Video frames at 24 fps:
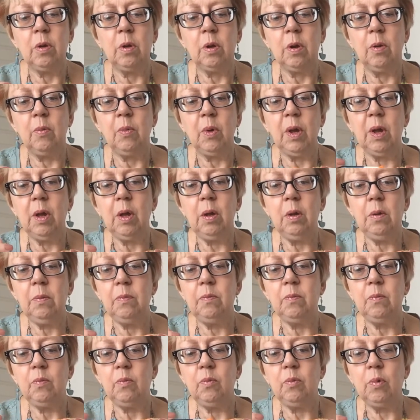There we are,
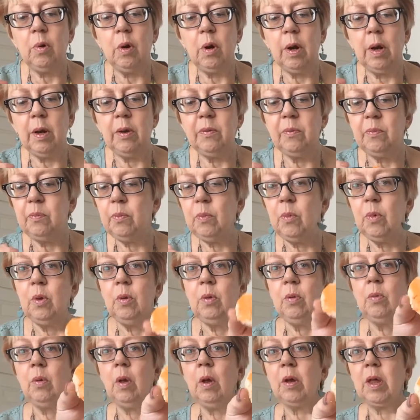right.
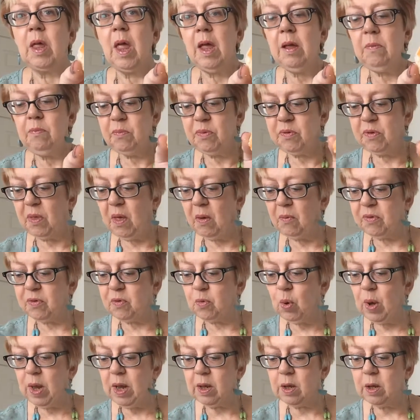Okay, so that was
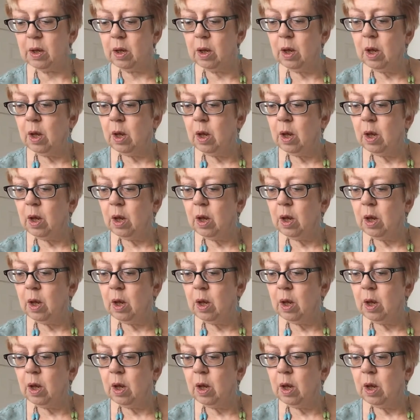quick.